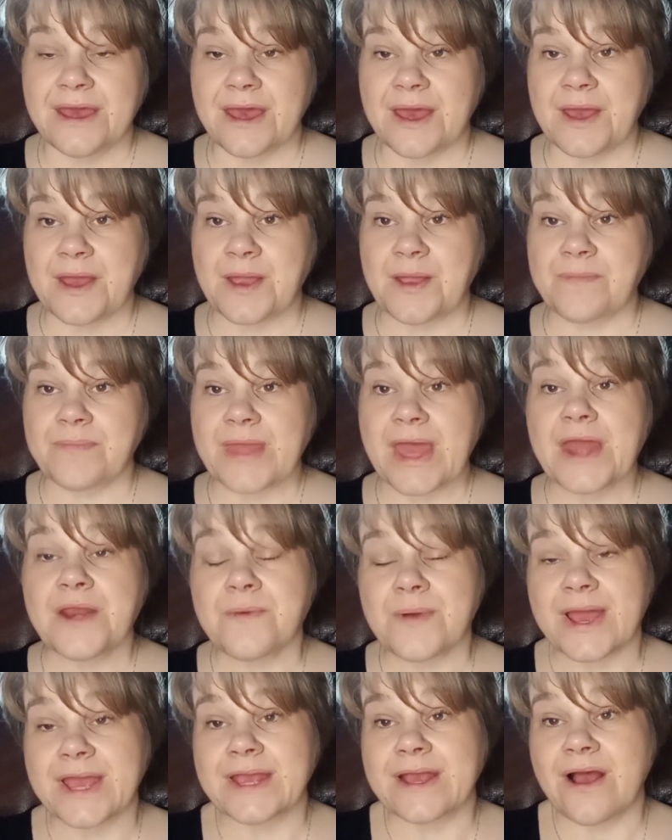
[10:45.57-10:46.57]

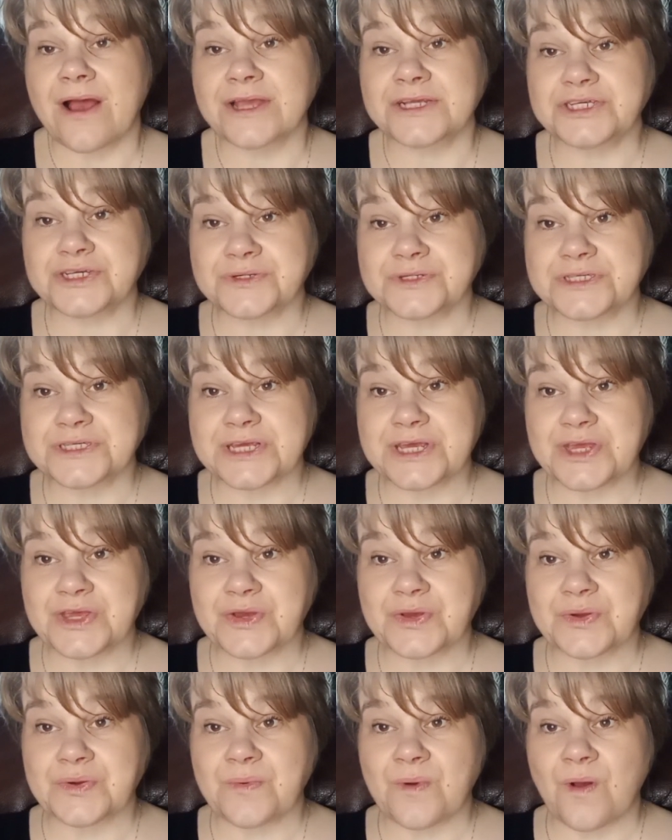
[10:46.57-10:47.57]
Anyway, I shall see
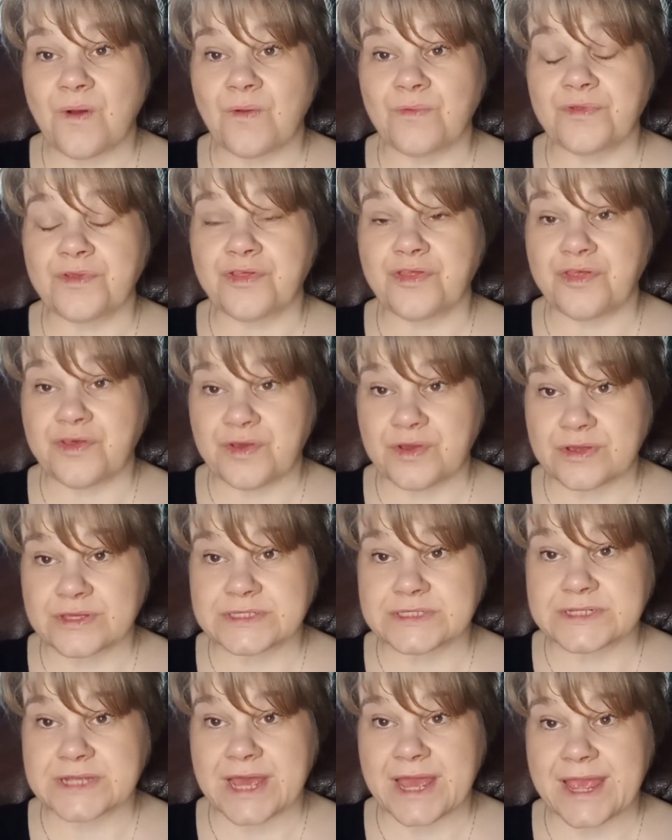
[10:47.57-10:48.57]
you on
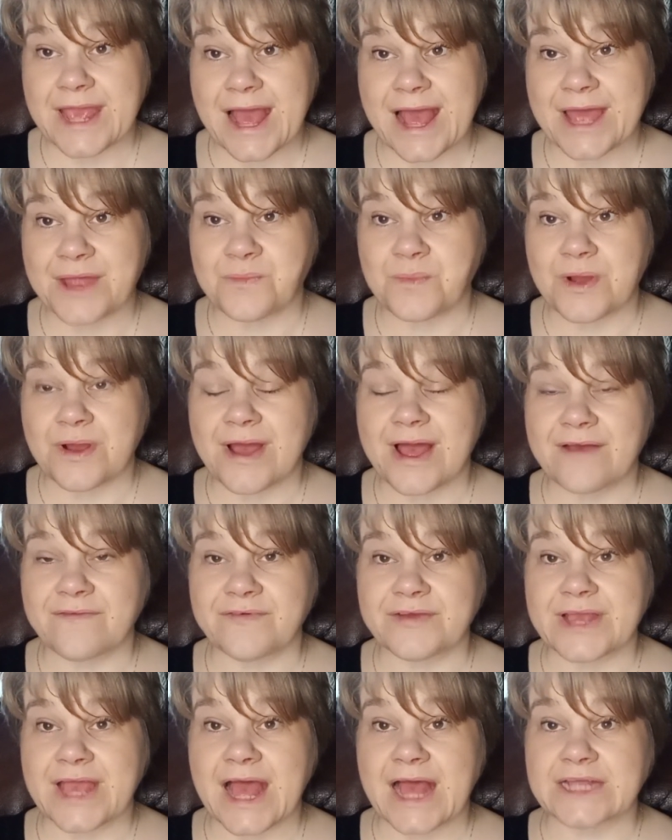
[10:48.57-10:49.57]
Thursday and we'll
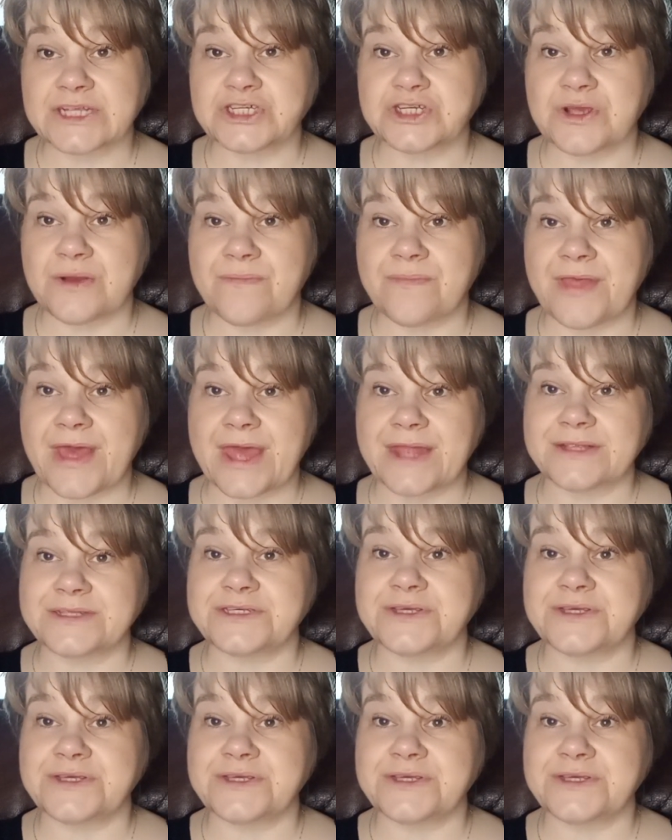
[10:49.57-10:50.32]
have a catch up then.